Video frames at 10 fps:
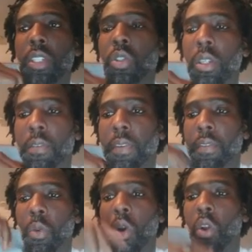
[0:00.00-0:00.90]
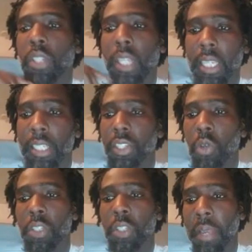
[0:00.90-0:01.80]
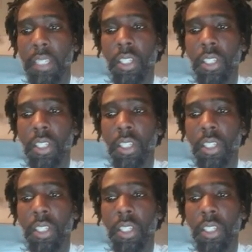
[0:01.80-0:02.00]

to 250 words each new spin.